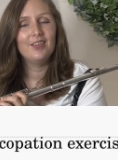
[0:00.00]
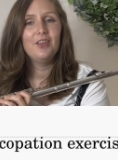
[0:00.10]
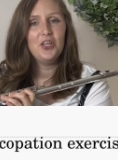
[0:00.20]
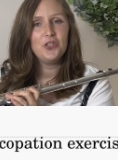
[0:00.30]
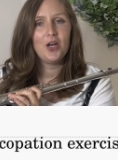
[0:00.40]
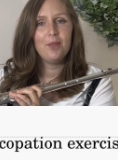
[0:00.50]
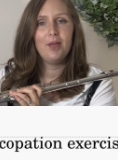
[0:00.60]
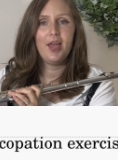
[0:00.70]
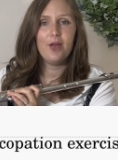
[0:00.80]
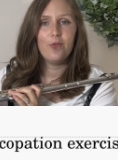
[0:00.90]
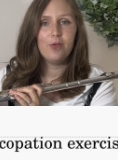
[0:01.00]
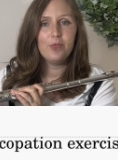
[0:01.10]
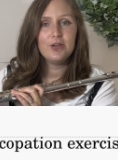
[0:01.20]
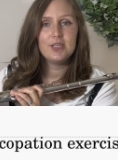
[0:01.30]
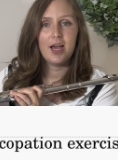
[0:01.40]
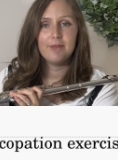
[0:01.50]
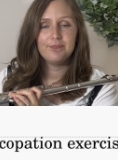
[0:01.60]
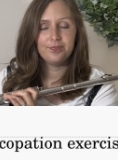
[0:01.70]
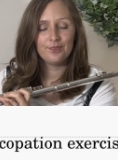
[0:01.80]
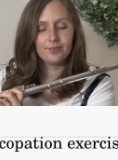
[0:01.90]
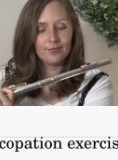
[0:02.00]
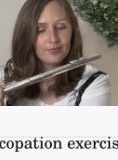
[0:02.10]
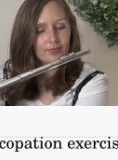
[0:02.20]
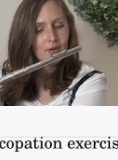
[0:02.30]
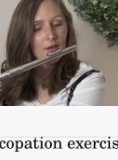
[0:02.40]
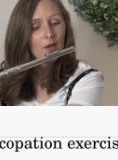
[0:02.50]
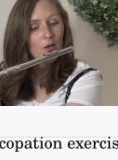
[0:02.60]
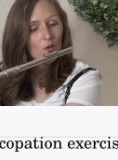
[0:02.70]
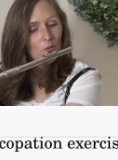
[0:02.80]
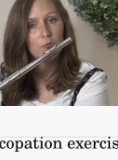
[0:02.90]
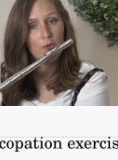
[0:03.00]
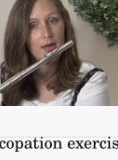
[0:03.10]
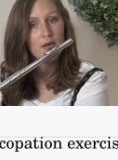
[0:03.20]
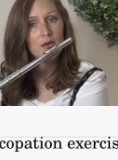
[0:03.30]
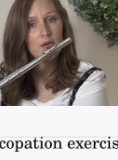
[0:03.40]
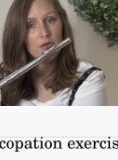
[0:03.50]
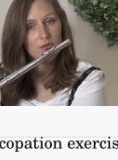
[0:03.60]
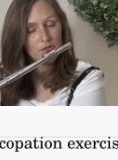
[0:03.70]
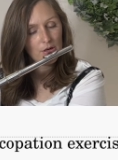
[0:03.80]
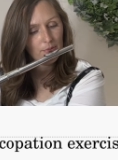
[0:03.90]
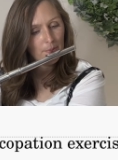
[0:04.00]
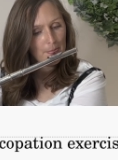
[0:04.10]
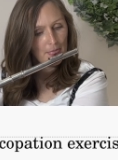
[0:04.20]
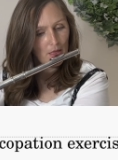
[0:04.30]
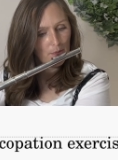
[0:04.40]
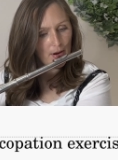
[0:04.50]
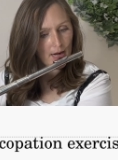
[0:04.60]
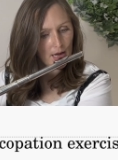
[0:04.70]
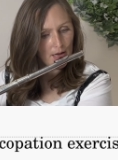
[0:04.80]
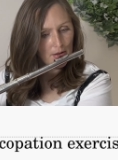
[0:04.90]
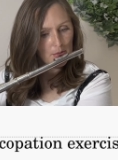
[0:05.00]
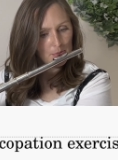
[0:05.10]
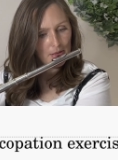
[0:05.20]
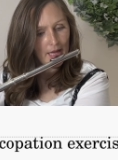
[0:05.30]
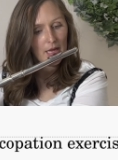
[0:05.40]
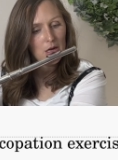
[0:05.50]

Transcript: Let's try playing it one more time. 1, 2, ready, play.